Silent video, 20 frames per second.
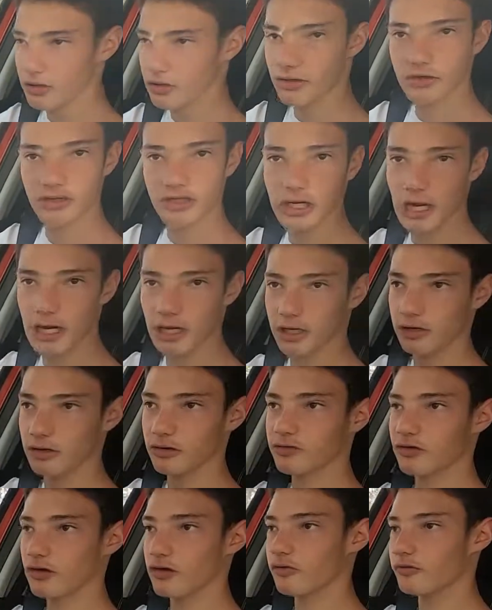stacking
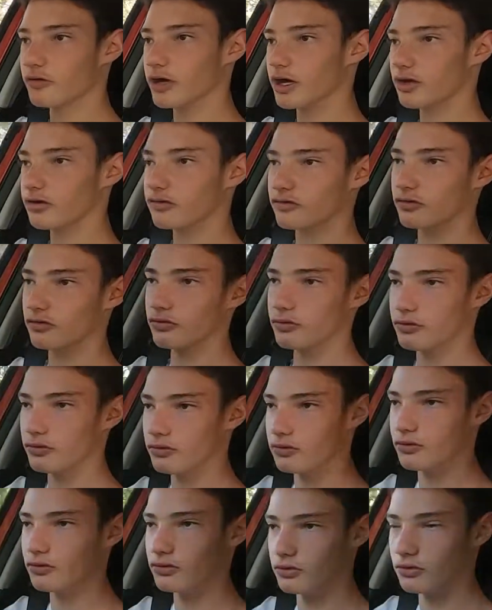itself next to
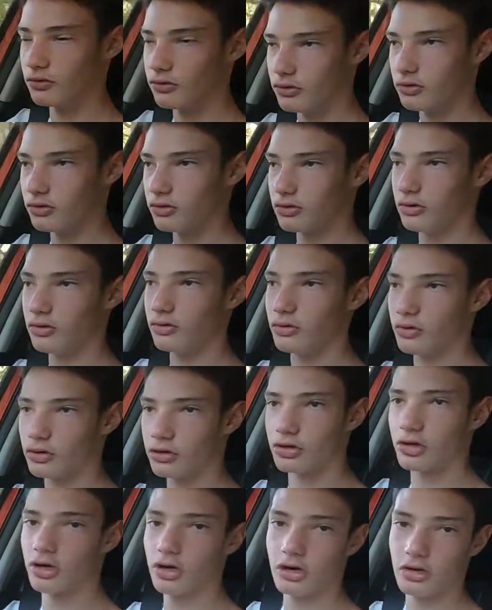a
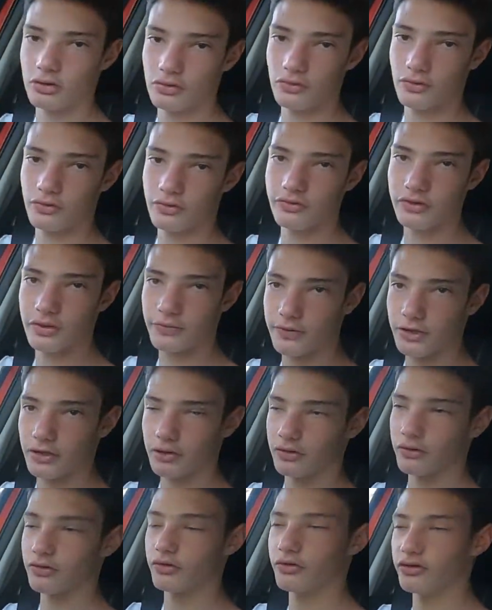Huracan or something
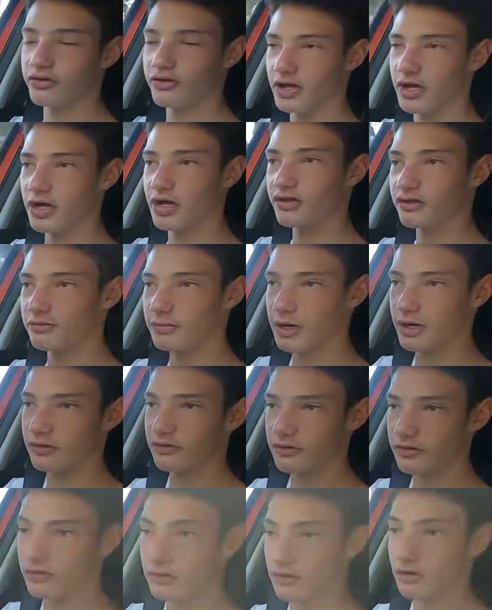along those lines, but
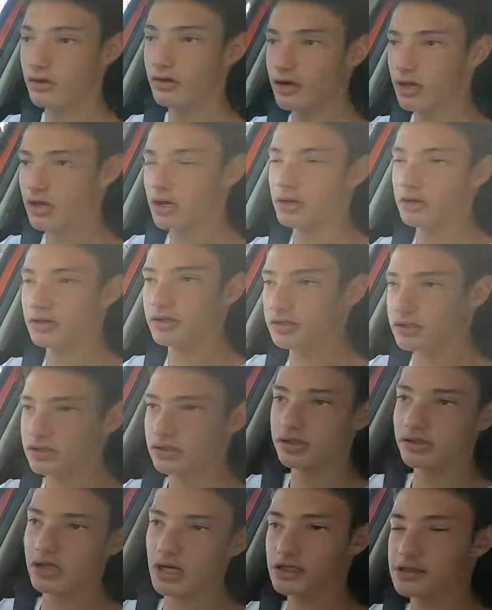I
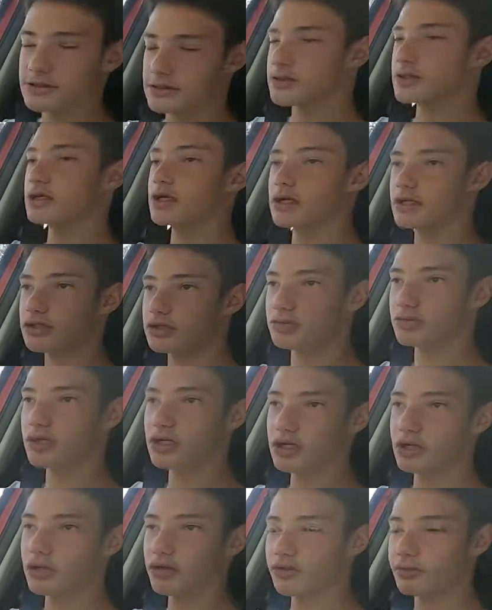mean, that's
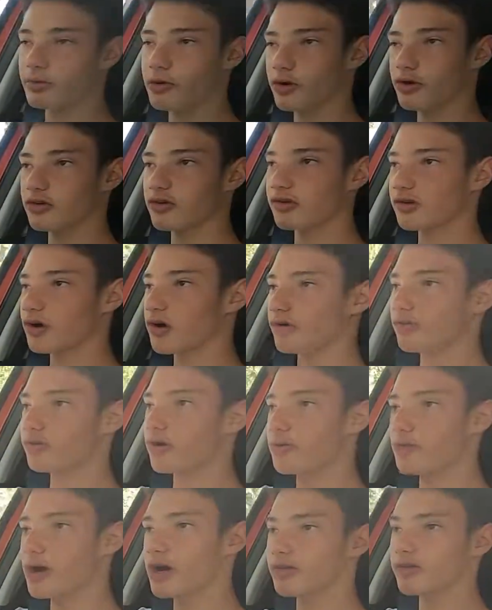really not the point. This car's
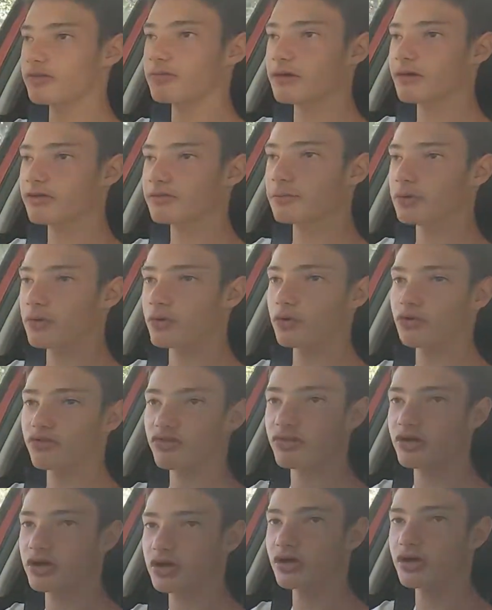not meant to be
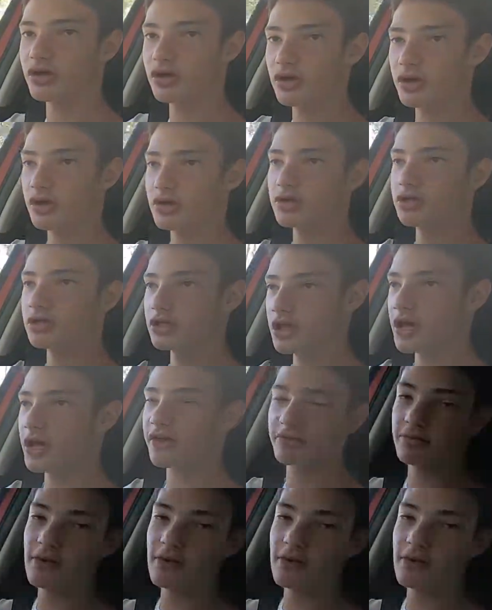sporty. Yes,